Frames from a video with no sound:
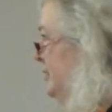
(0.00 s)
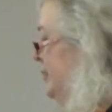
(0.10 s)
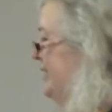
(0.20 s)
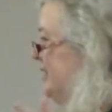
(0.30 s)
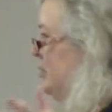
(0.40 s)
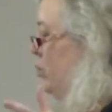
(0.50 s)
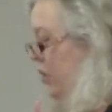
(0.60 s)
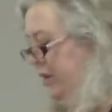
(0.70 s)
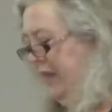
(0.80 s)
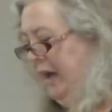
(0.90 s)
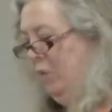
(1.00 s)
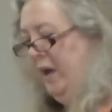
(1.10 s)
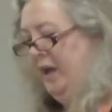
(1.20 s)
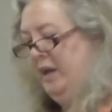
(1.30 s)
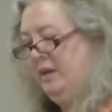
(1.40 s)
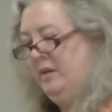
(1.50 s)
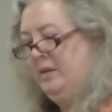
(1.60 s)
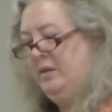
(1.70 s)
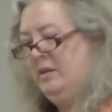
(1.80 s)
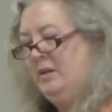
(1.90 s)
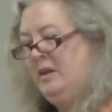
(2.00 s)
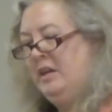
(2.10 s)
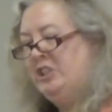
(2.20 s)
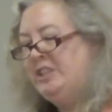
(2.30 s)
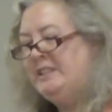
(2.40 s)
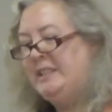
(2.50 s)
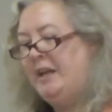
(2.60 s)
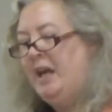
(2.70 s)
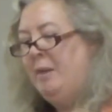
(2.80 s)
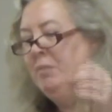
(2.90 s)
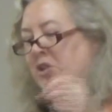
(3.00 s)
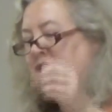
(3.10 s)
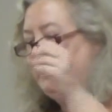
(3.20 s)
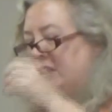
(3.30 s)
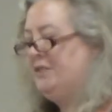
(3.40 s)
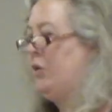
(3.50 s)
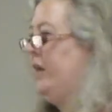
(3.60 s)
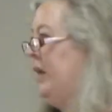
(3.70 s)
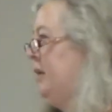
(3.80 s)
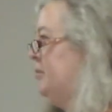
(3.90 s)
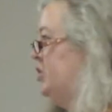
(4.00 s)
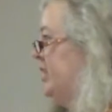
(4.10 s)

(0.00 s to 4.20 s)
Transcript: But it doesn't work that way. She said, mercy is for him,